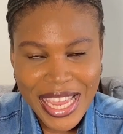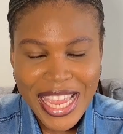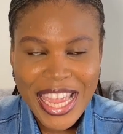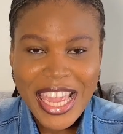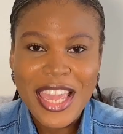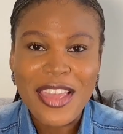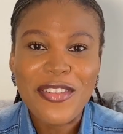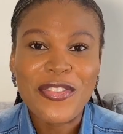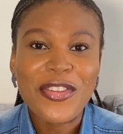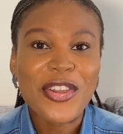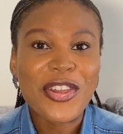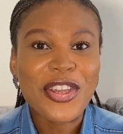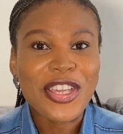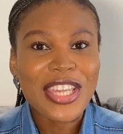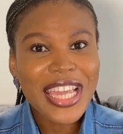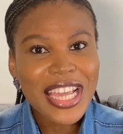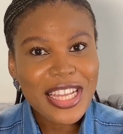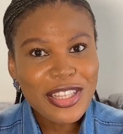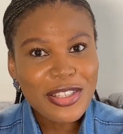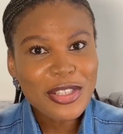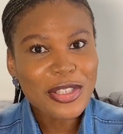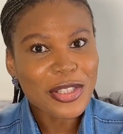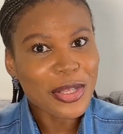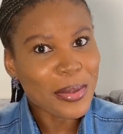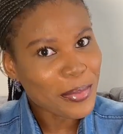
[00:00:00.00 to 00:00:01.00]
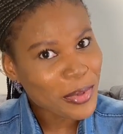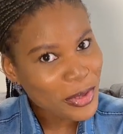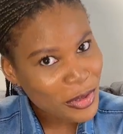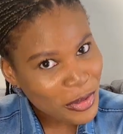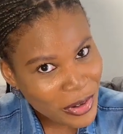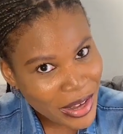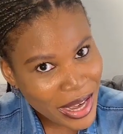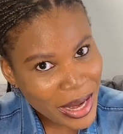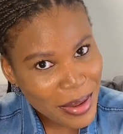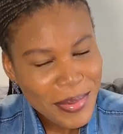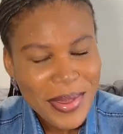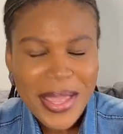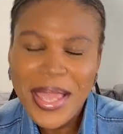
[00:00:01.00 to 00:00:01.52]
If you're yet to
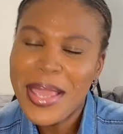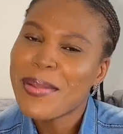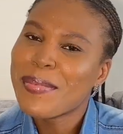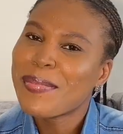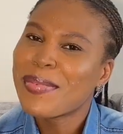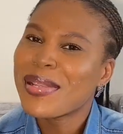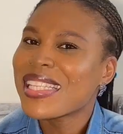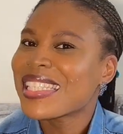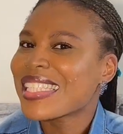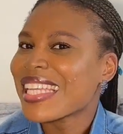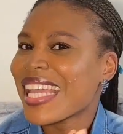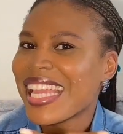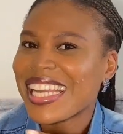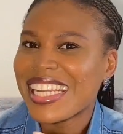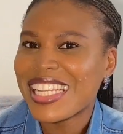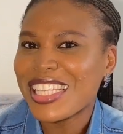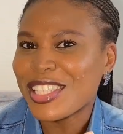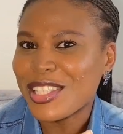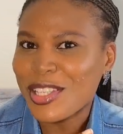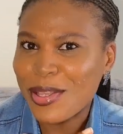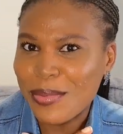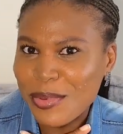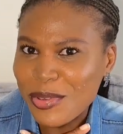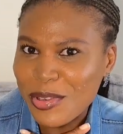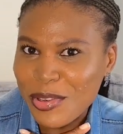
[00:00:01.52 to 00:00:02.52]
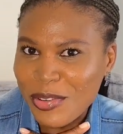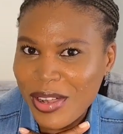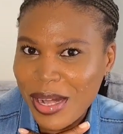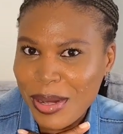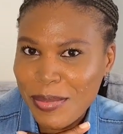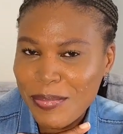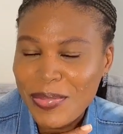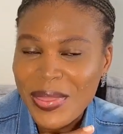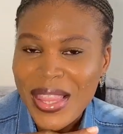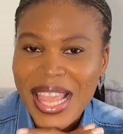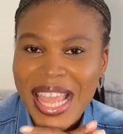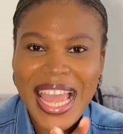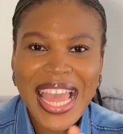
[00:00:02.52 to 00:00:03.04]
subscribe, please kindly
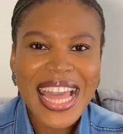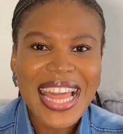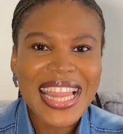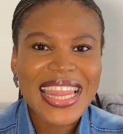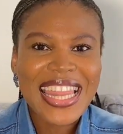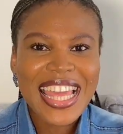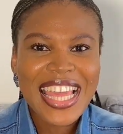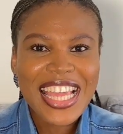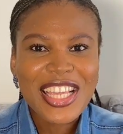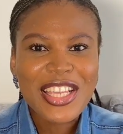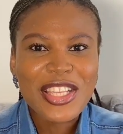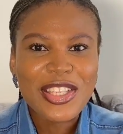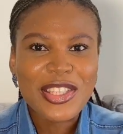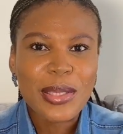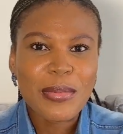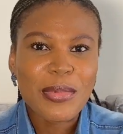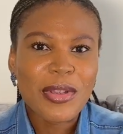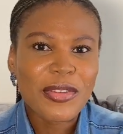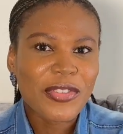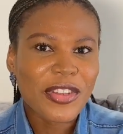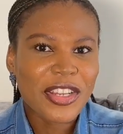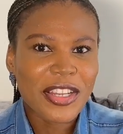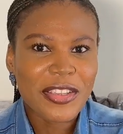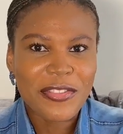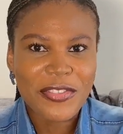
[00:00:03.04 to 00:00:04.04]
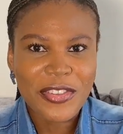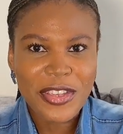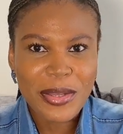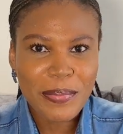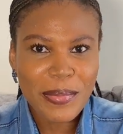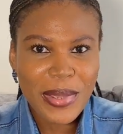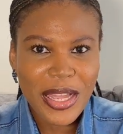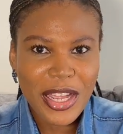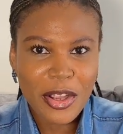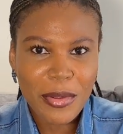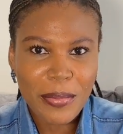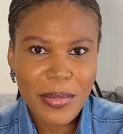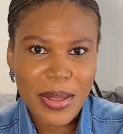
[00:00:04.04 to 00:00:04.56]
subscribe. And thank you so much for the
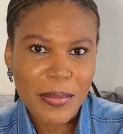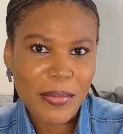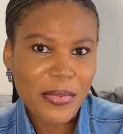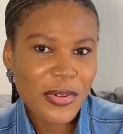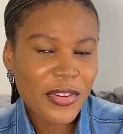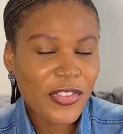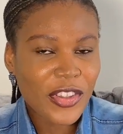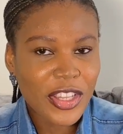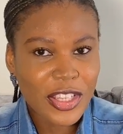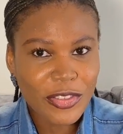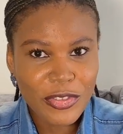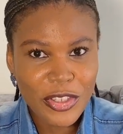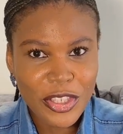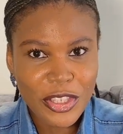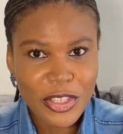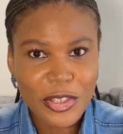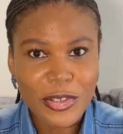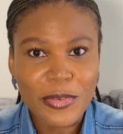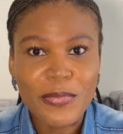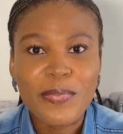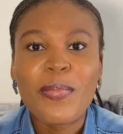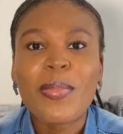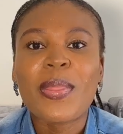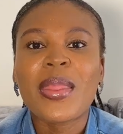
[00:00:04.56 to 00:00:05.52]
feedback on my previous video.